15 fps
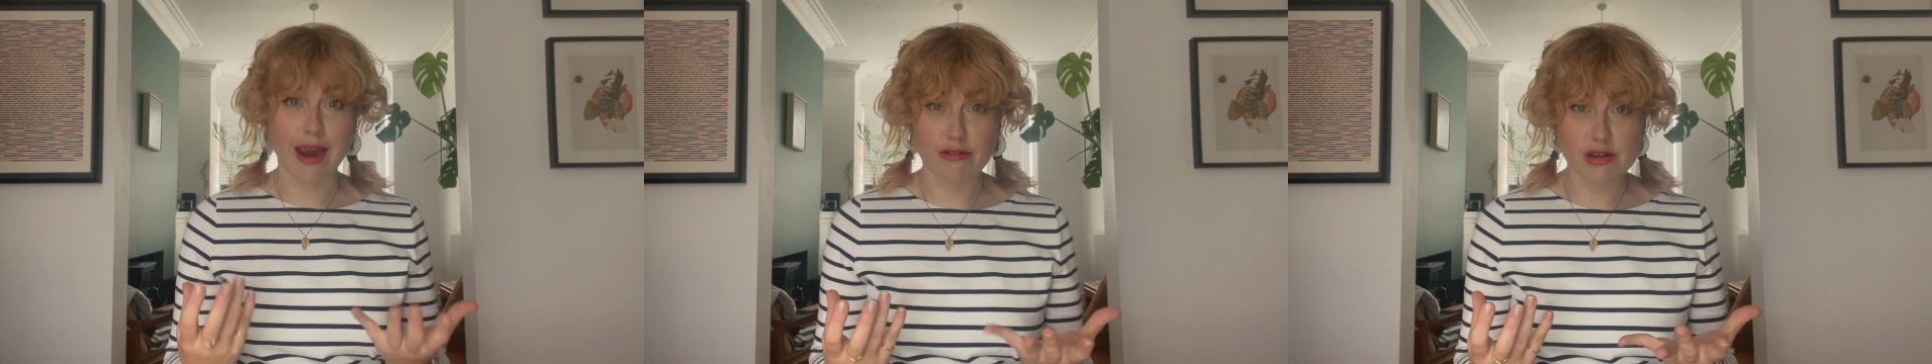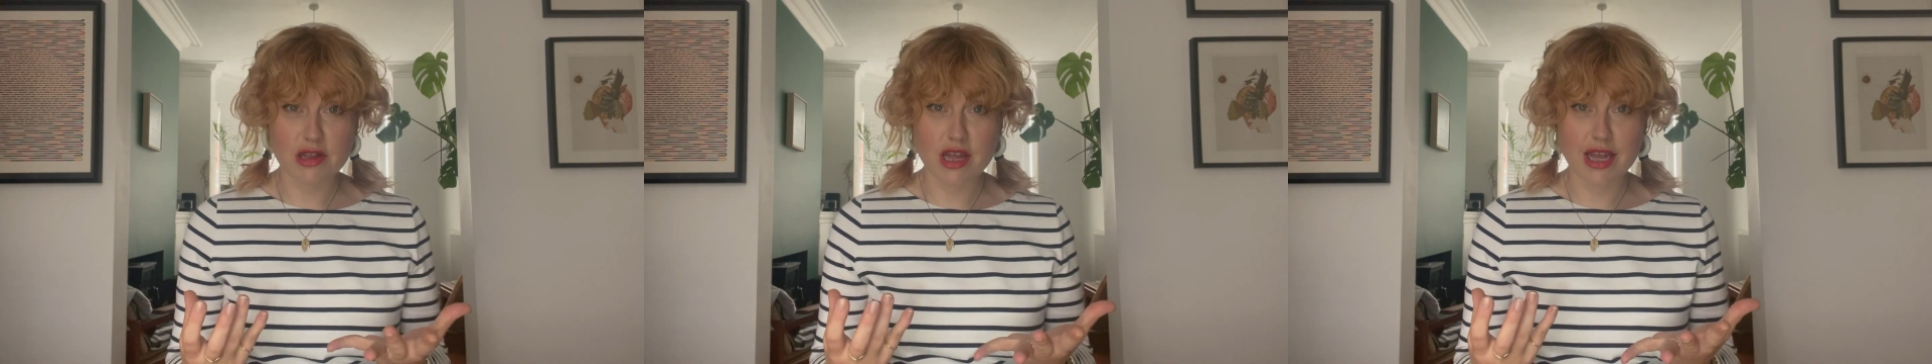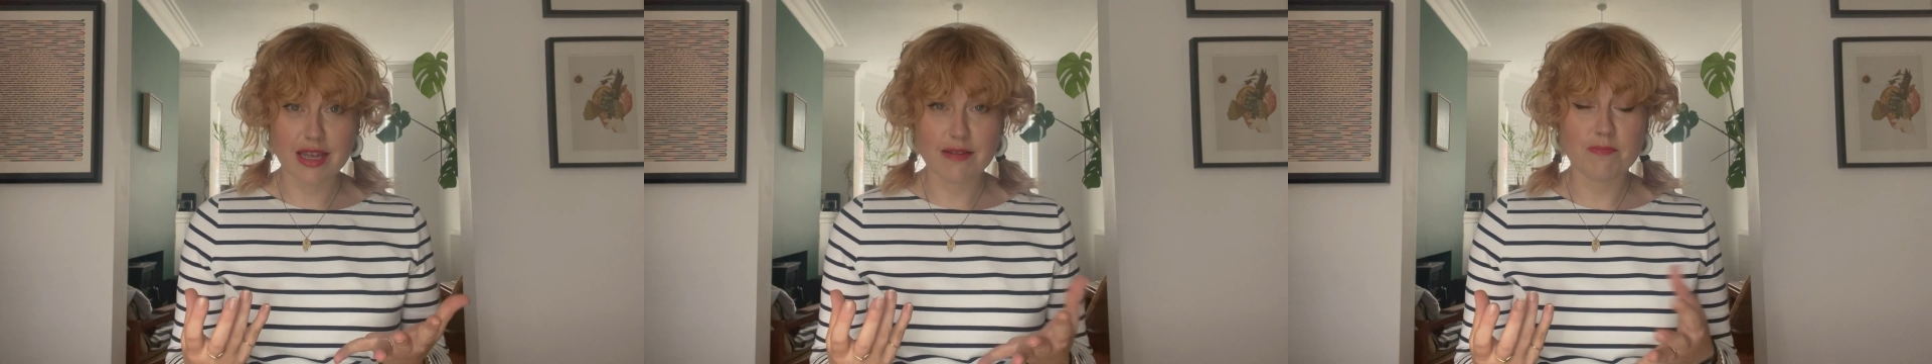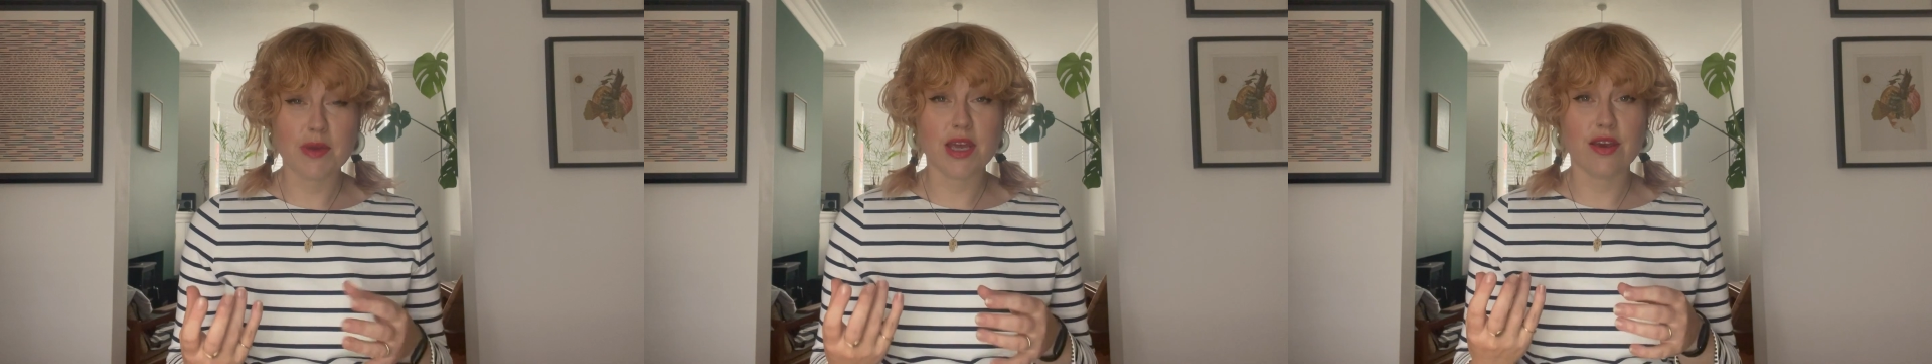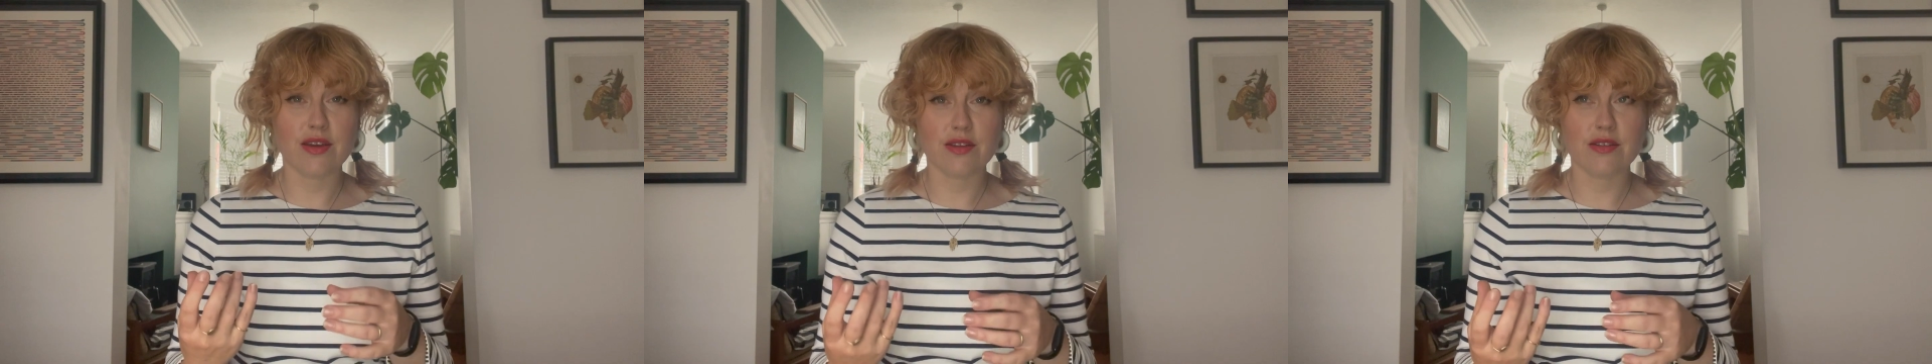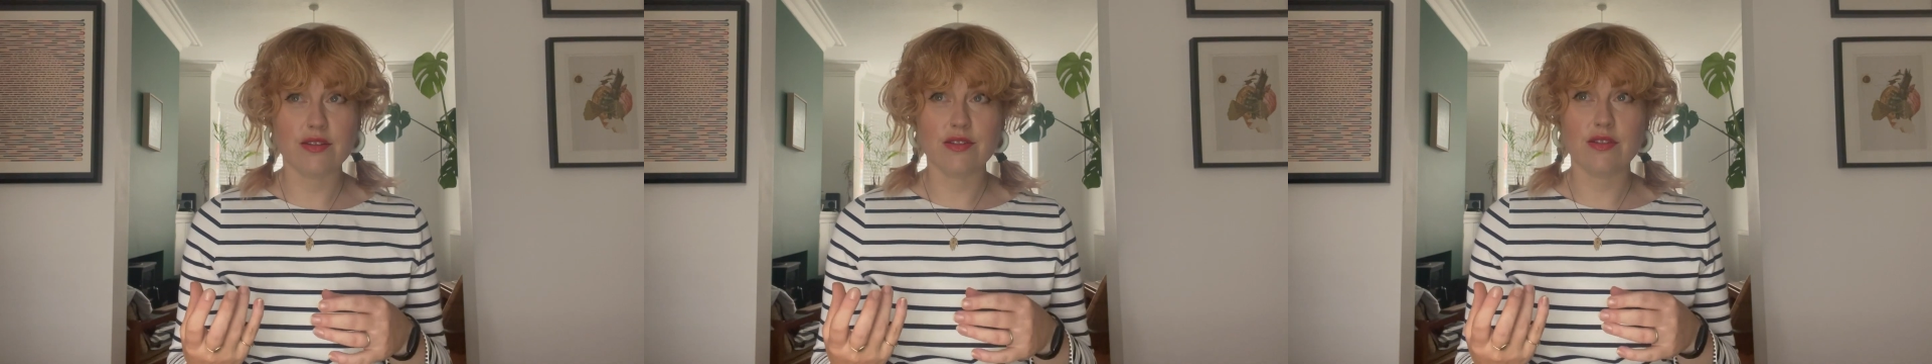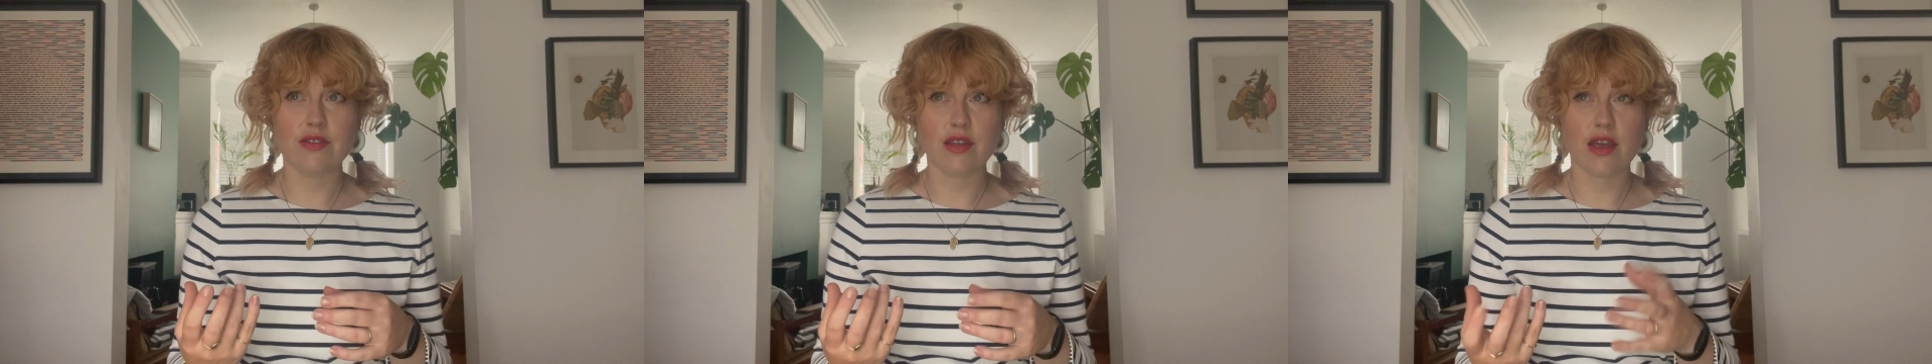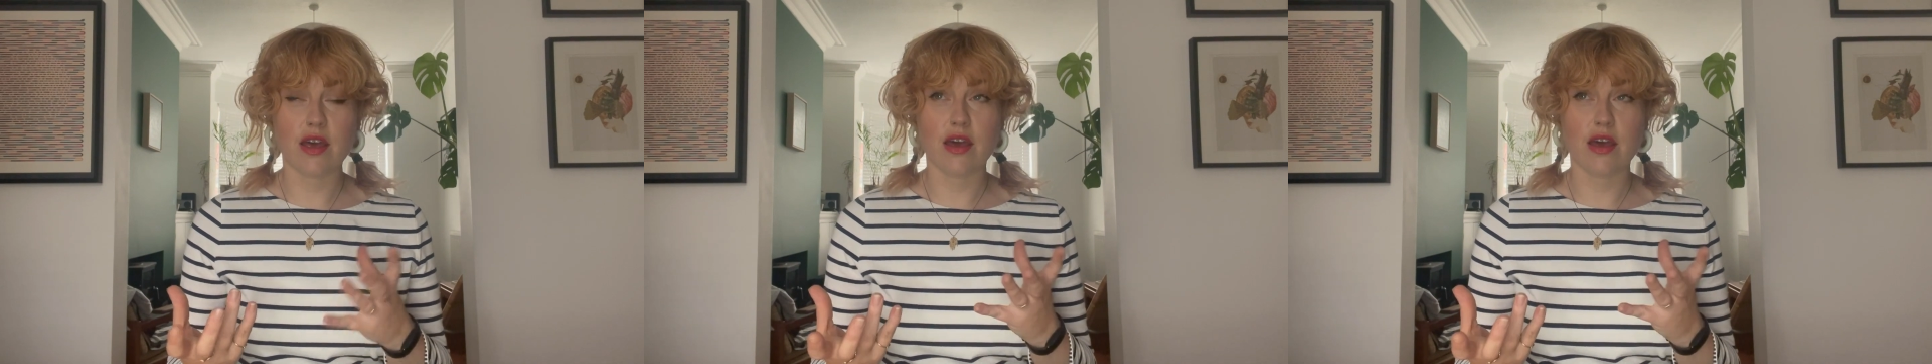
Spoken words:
carroting because